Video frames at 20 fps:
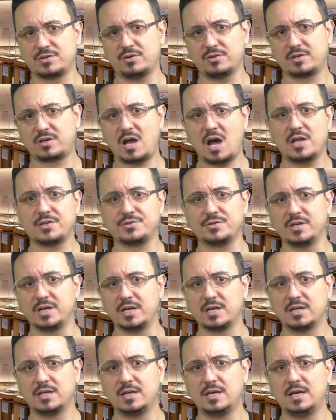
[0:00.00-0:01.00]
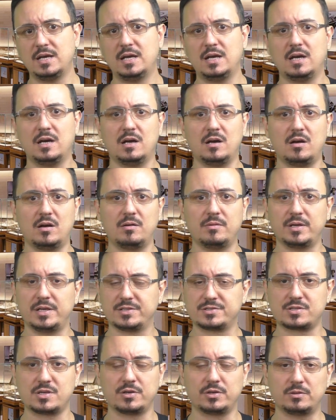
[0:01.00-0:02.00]
On the contrary,
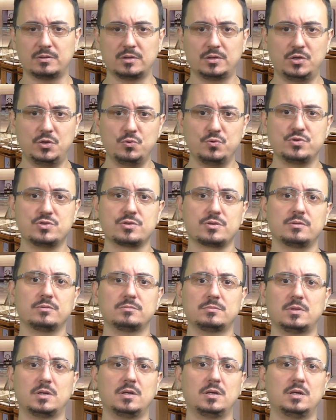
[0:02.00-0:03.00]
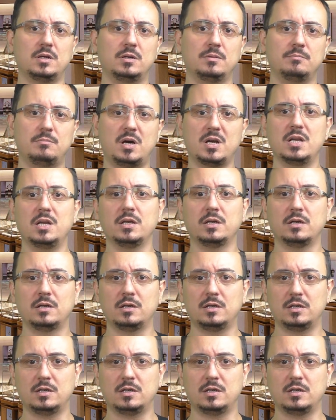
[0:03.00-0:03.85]
it's a huge money